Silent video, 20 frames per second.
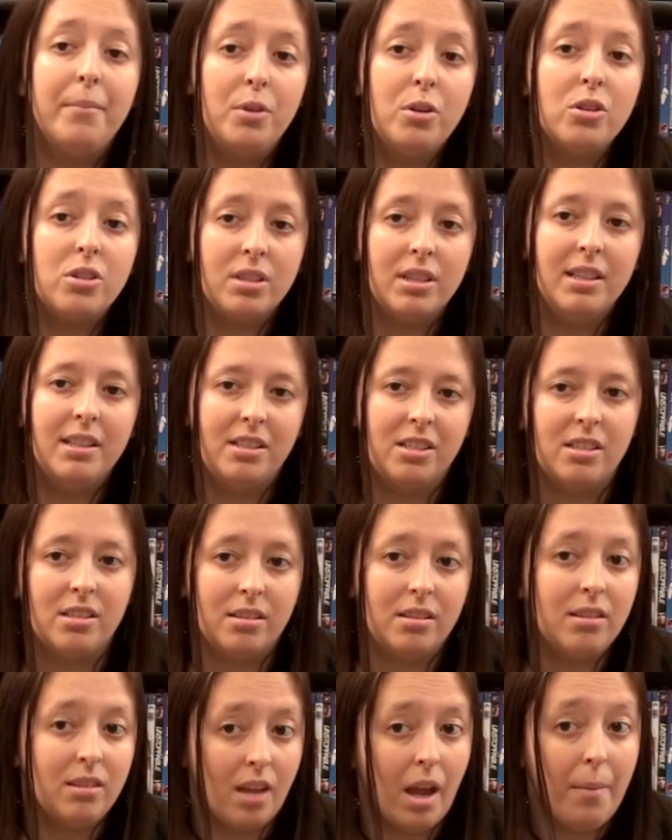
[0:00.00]
usually
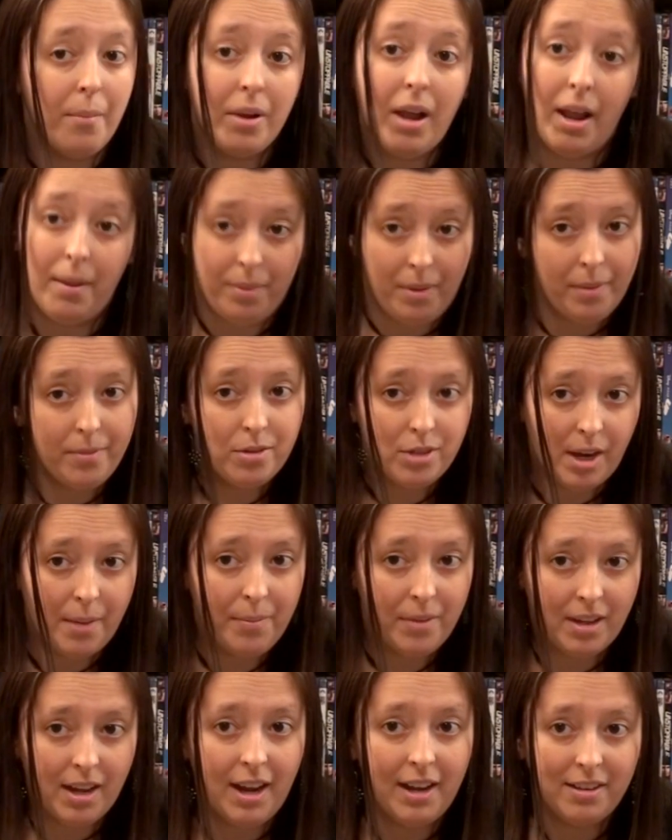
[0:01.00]
just, I'm
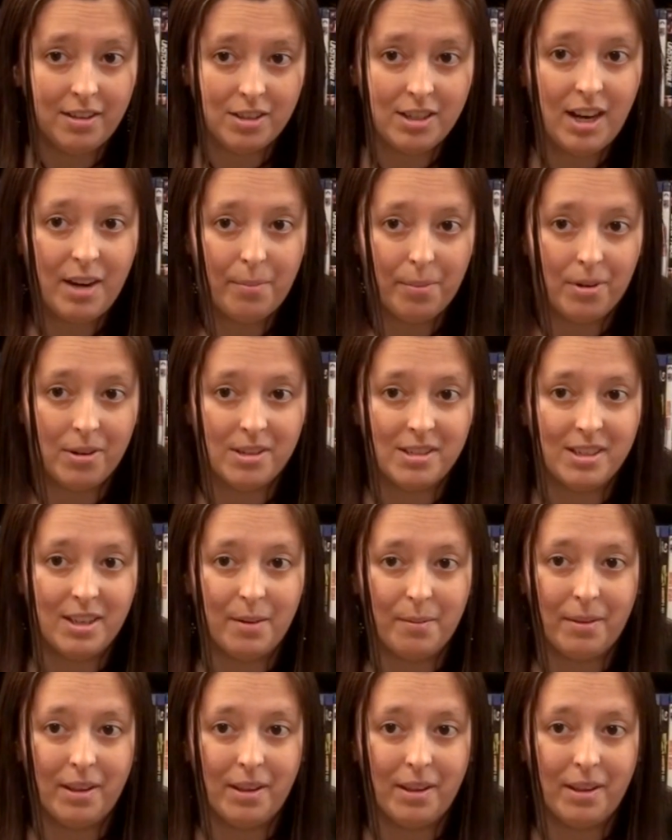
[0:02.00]
the kind of shy person.